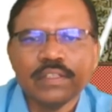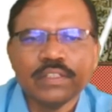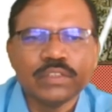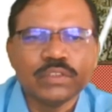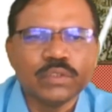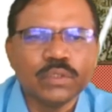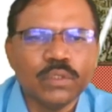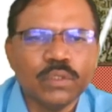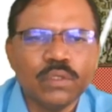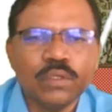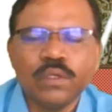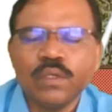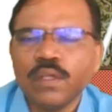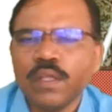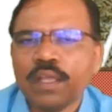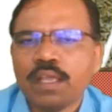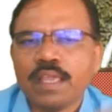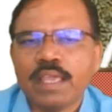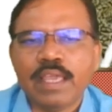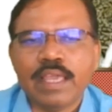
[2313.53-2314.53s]
So
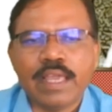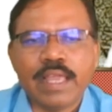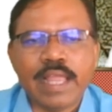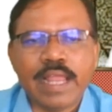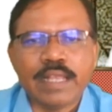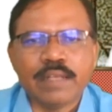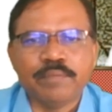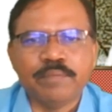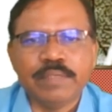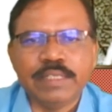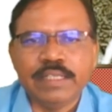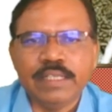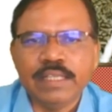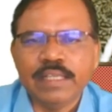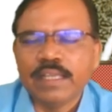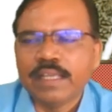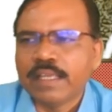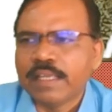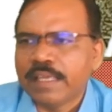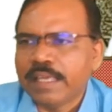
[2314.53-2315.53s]
A and
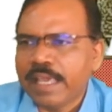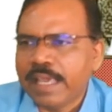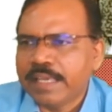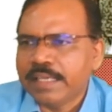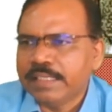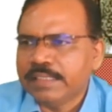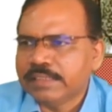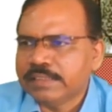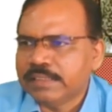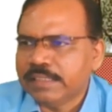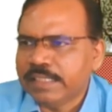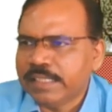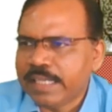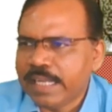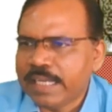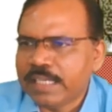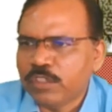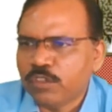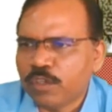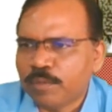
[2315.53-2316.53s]
B, A is
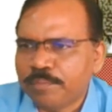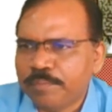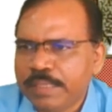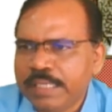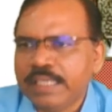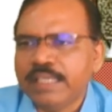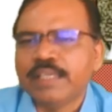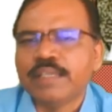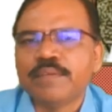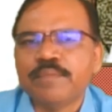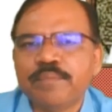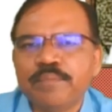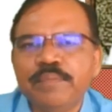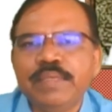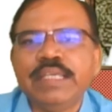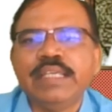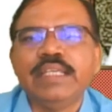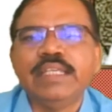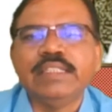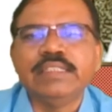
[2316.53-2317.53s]
negative of B,
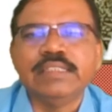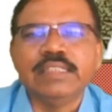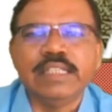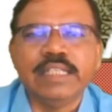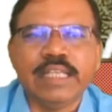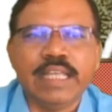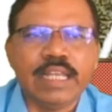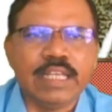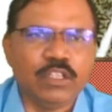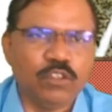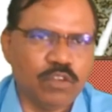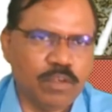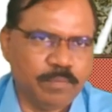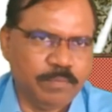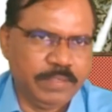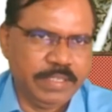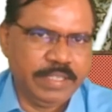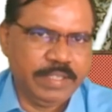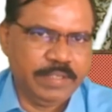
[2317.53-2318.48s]
B is negative of A.